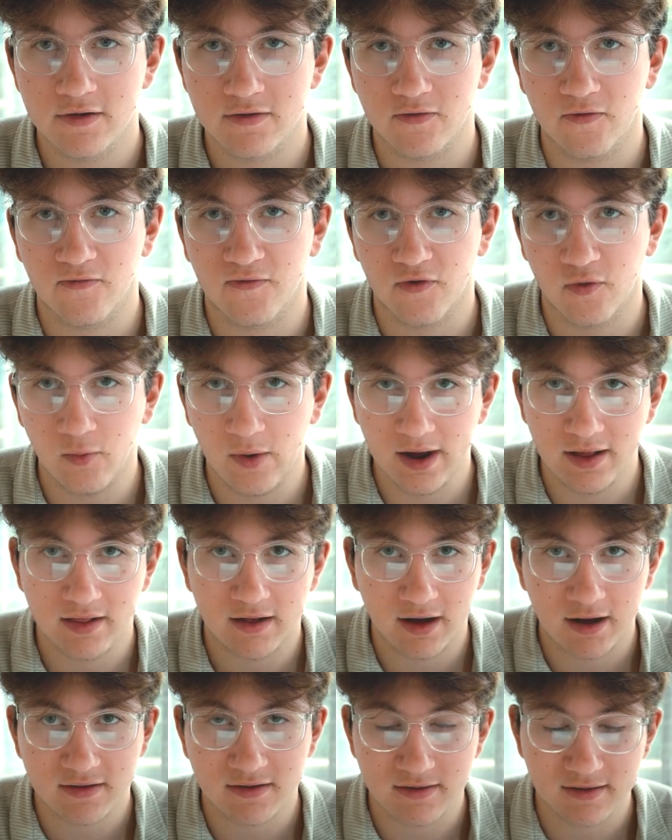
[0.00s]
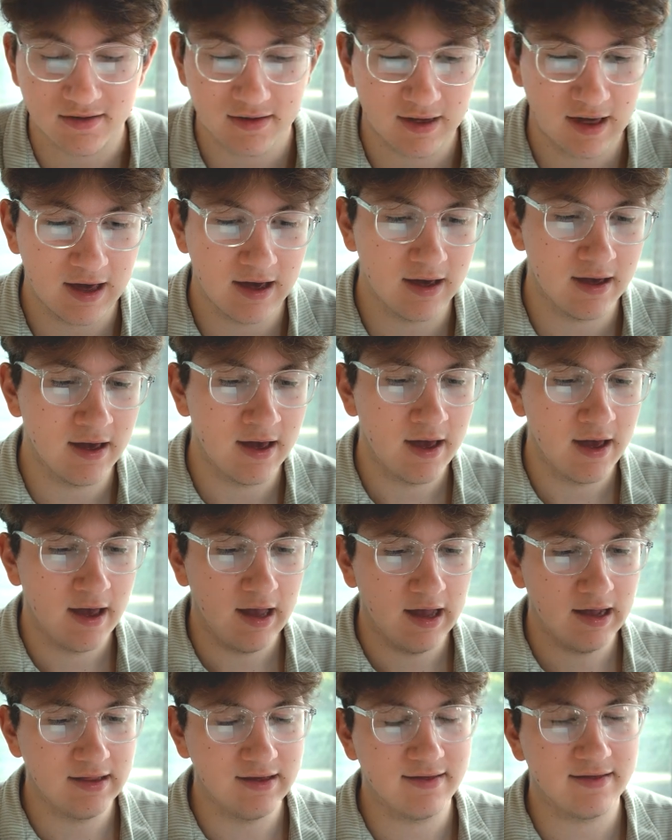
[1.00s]
So for weight loss, let's say
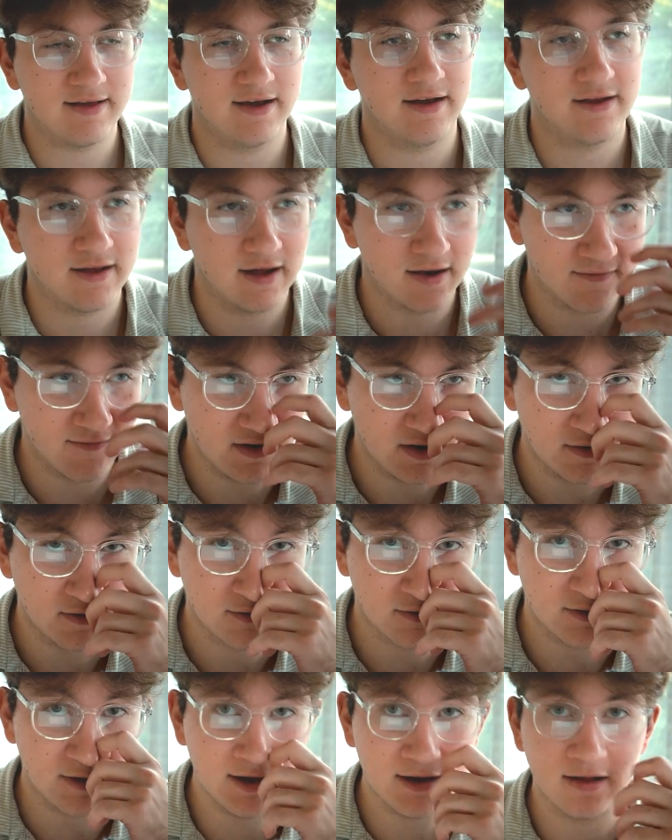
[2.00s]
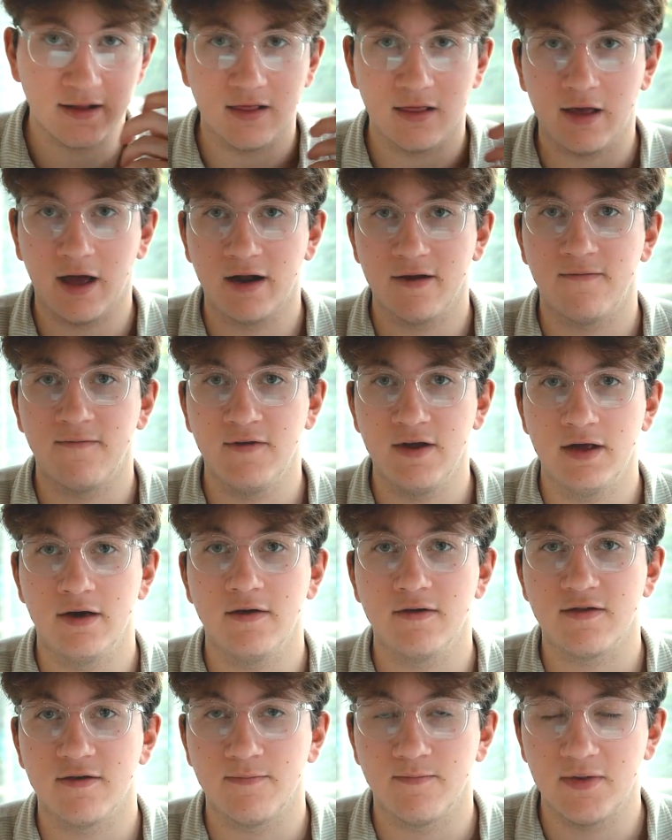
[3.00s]
in these TikTok videos, seeing a lot of
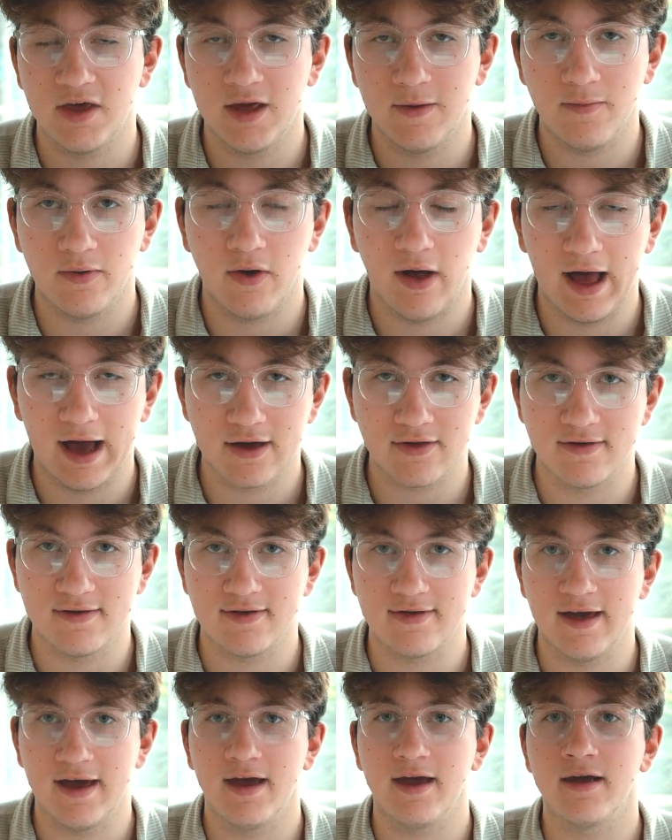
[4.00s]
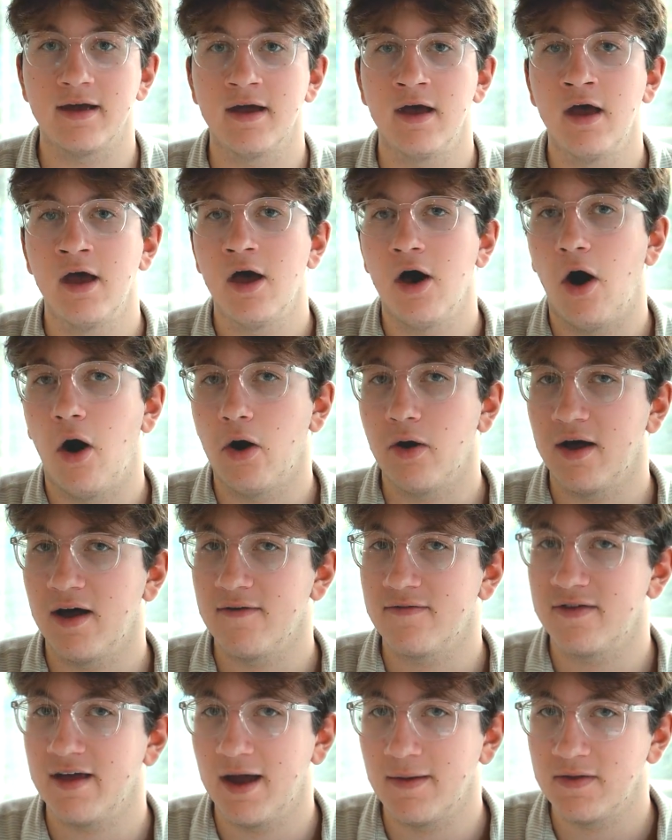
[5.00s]
videos of people actually saying, oh, I don't
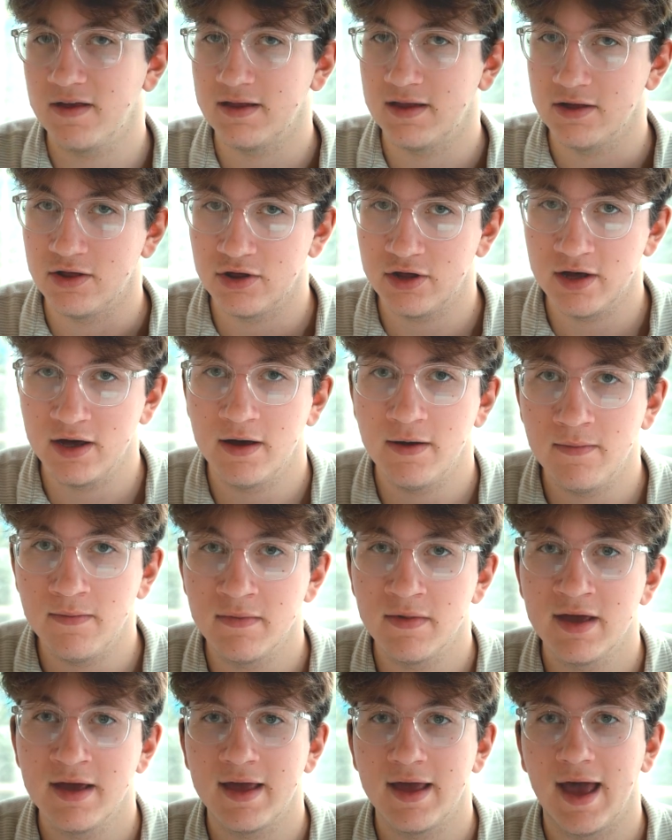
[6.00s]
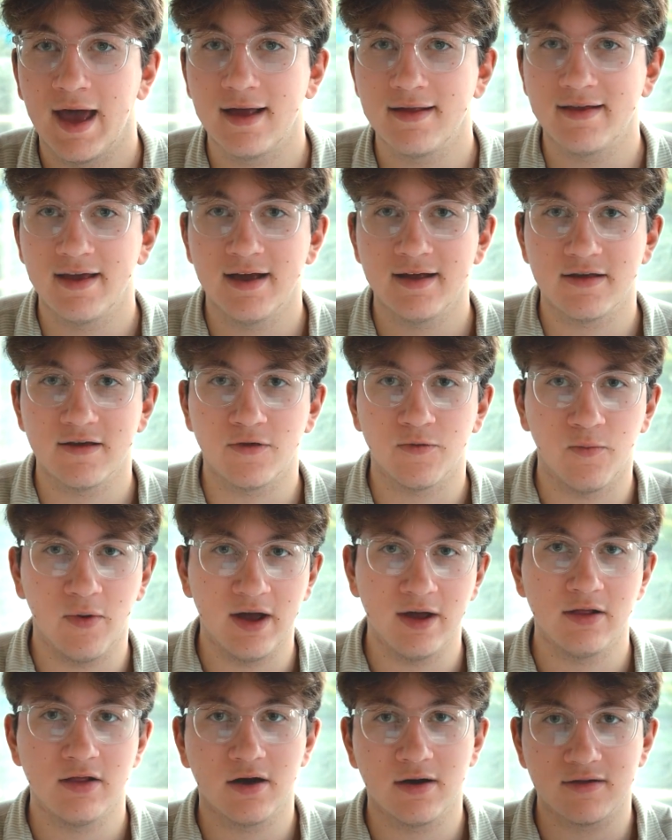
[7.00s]
have time to hit the gym and I take this
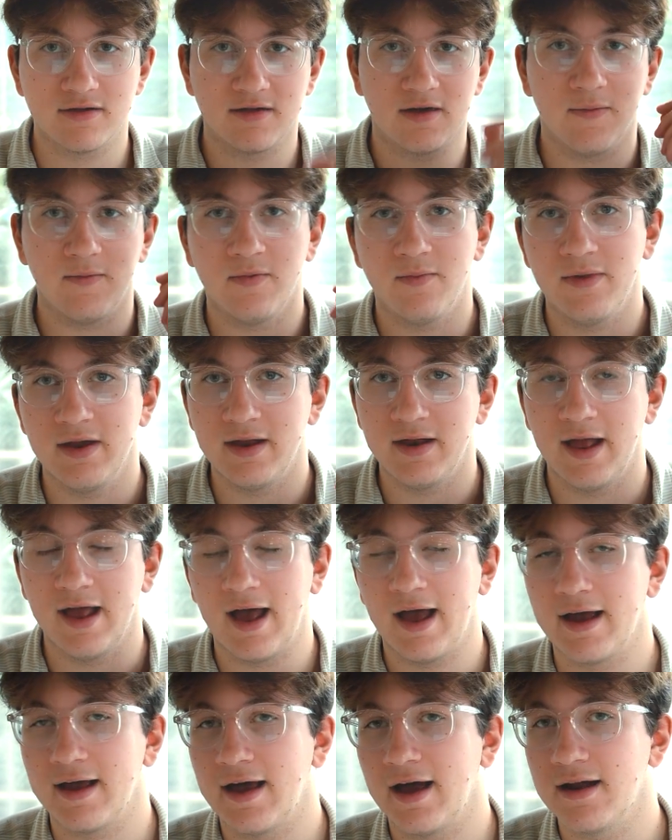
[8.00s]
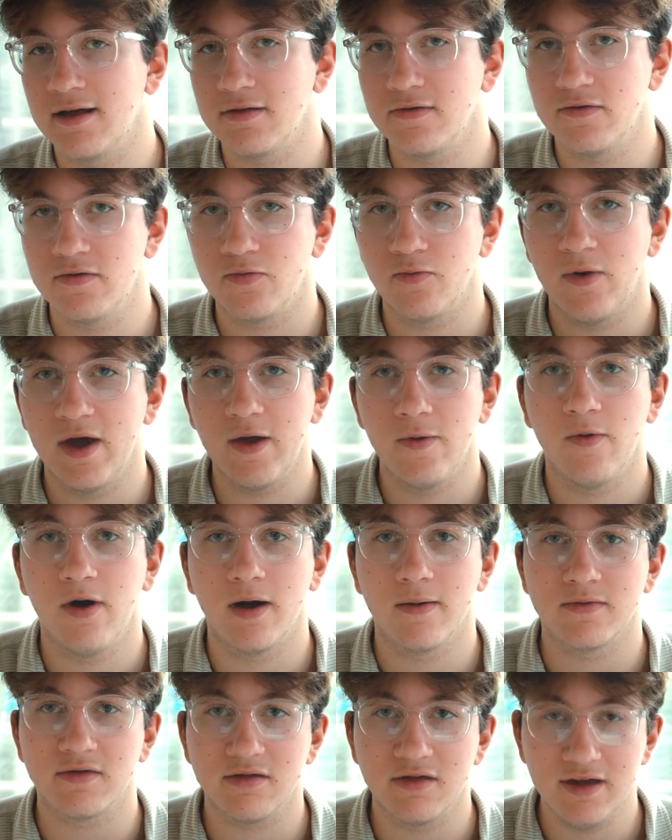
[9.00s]
weight loss supplement and I kind of lose weight
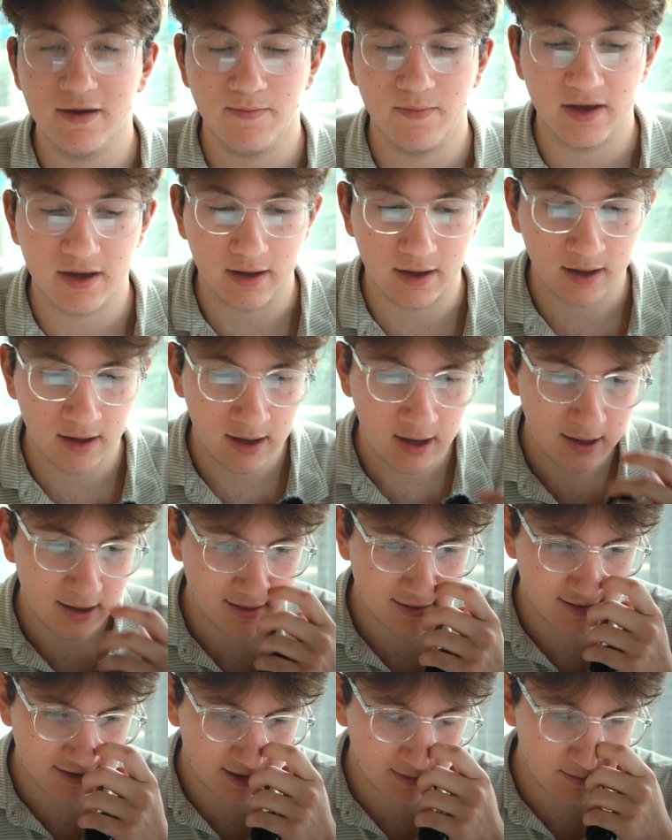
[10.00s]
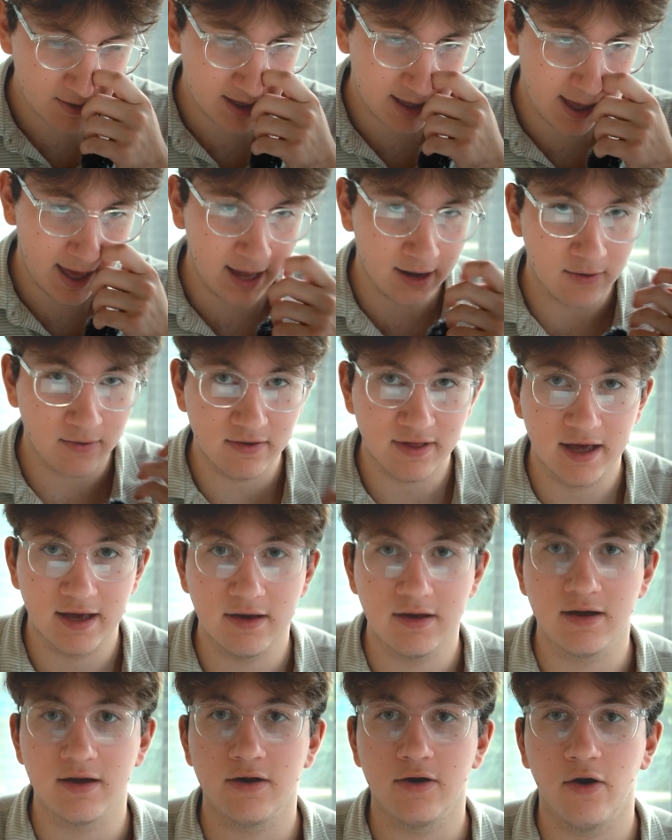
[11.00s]
while I'm sleeping. This can be an angle that
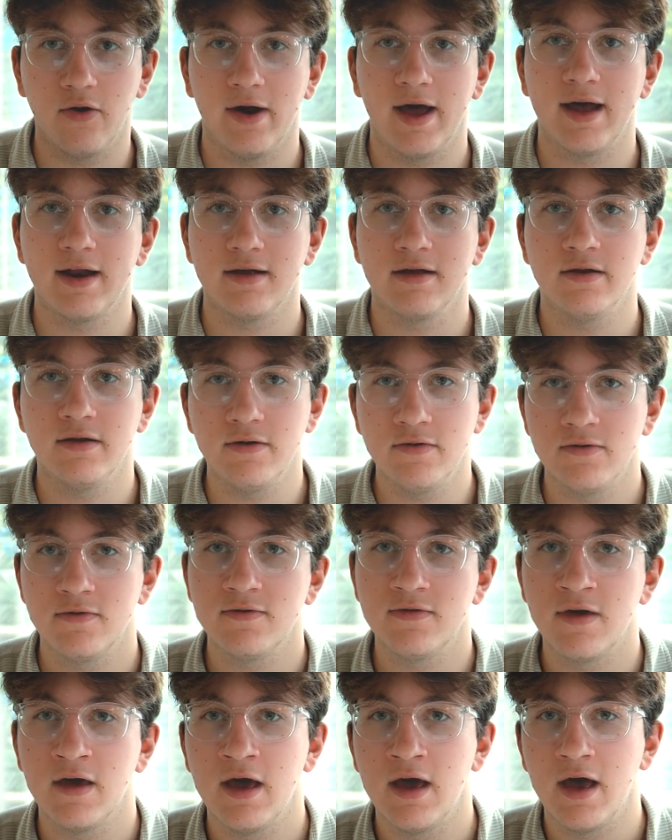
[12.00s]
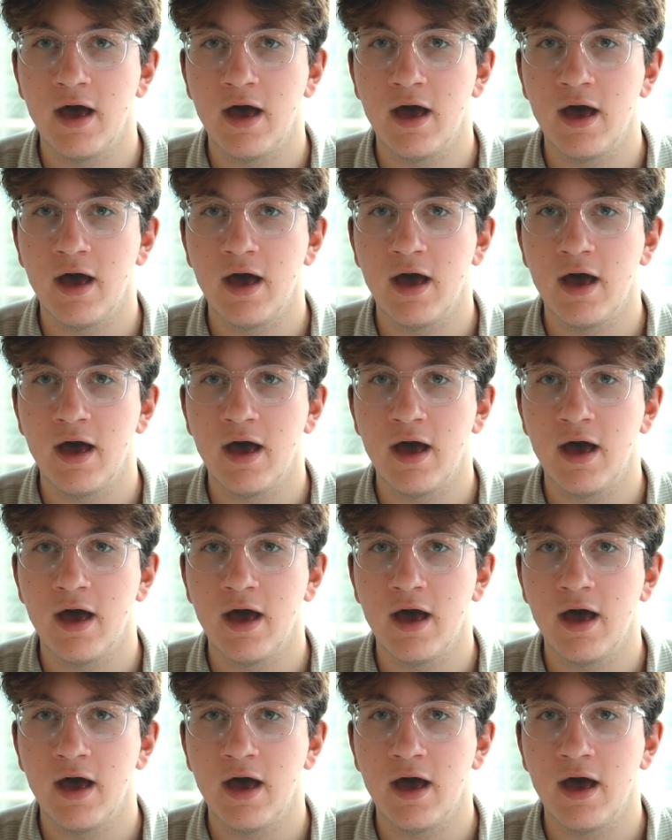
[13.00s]
you can go ahead and use.